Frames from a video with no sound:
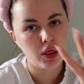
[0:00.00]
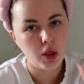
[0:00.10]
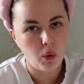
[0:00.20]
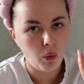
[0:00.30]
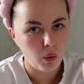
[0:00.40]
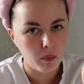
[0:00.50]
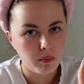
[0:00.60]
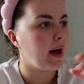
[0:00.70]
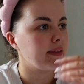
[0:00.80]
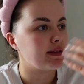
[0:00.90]
the home,
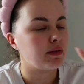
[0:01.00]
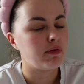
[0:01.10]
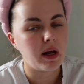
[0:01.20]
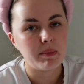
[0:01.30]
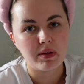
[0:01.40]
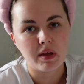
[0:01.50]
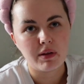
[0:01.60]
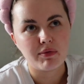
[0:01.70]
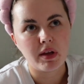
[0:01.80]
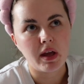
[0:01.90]
and there's a family that
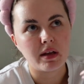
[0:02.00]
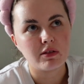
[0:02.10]
live there.